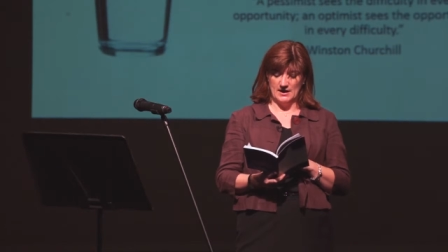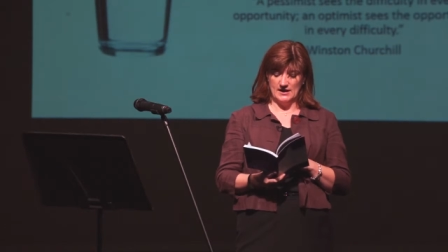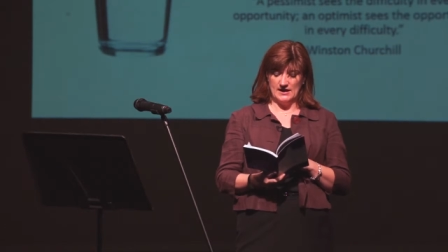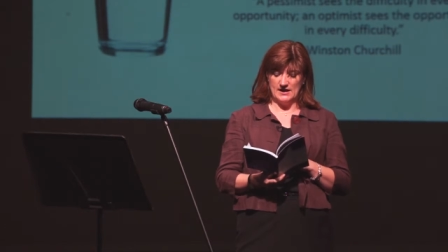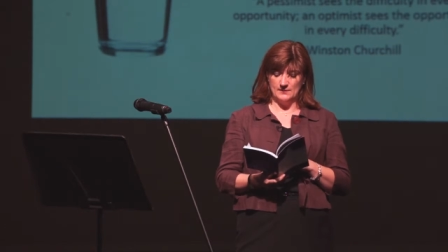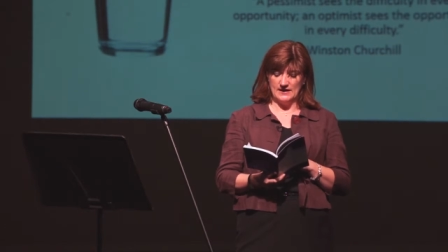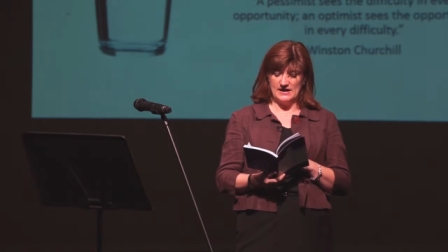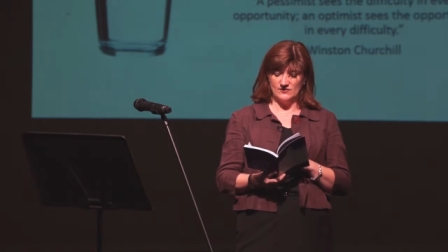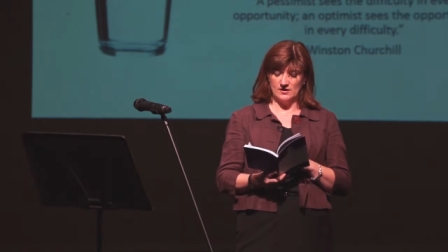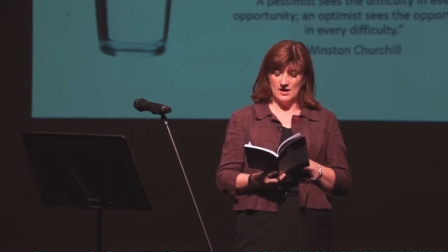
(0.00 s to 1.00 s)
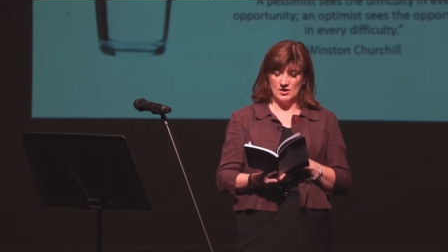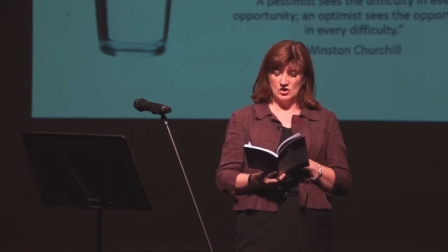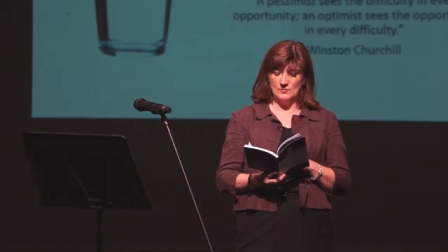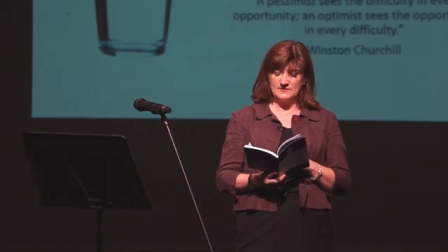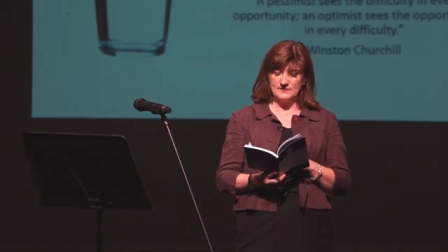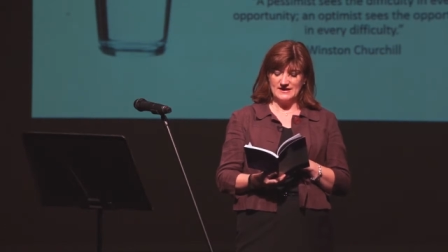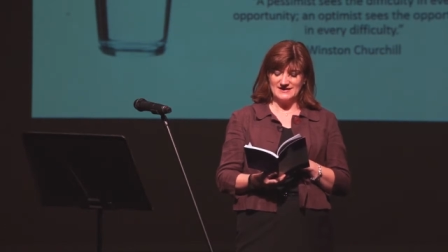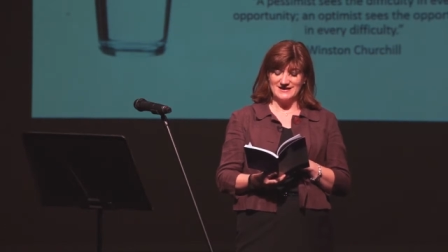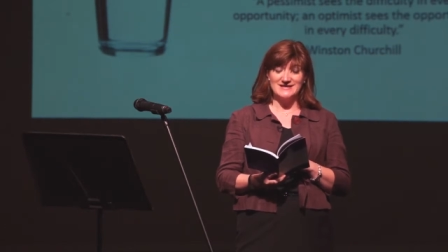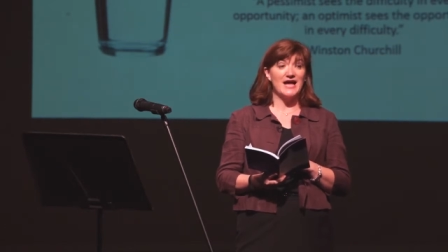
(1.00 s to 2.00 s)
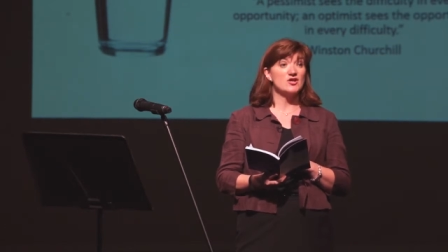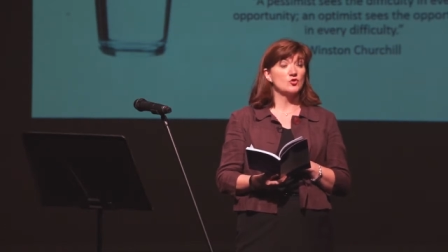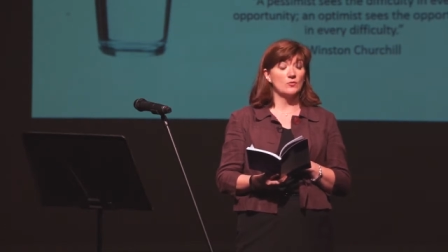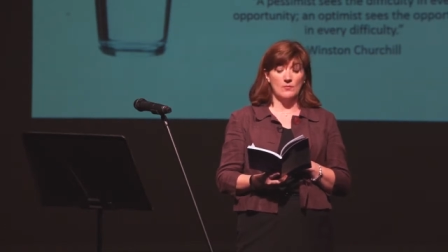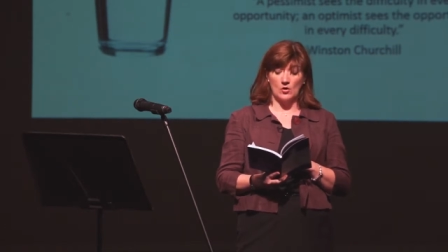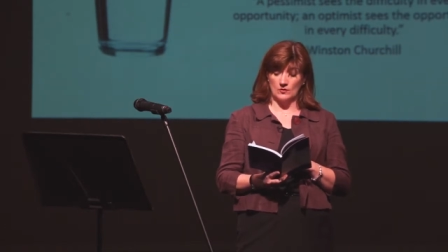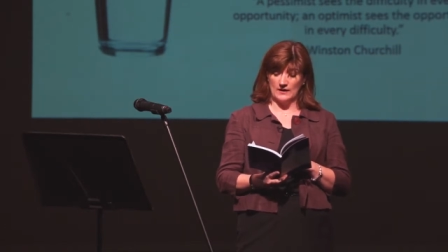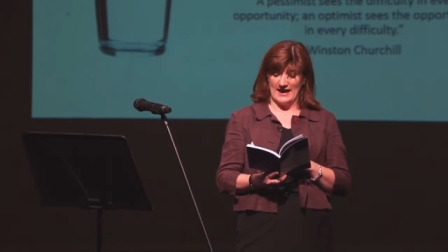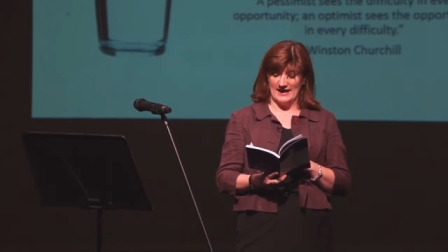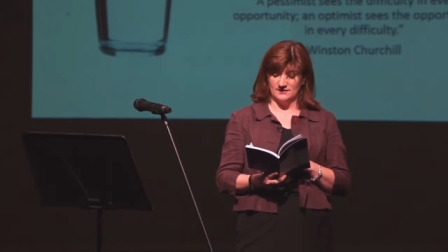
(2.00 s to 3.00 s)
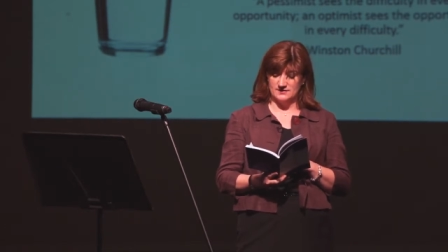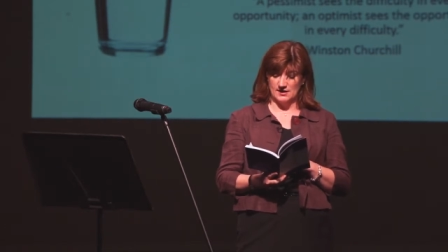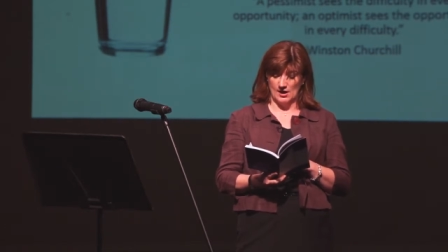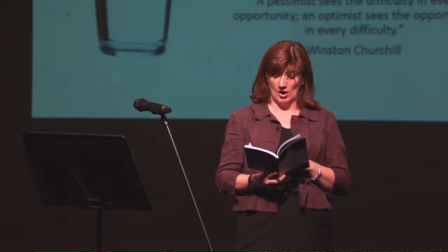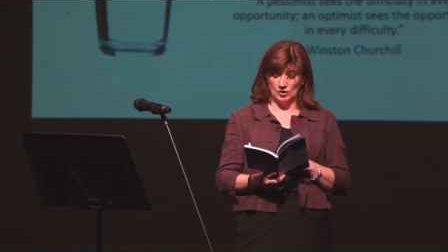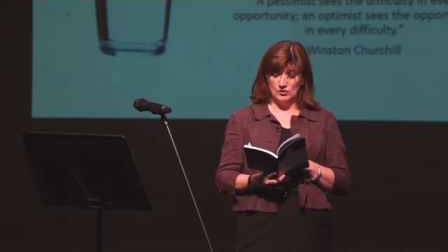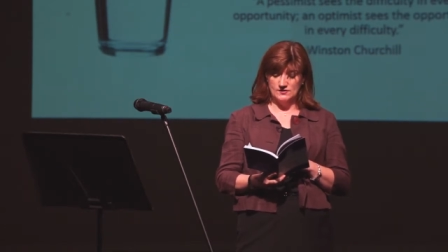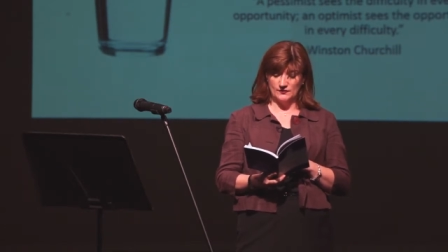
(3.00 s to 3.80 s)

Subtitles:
he believed that humans possessed a natural moral end, a good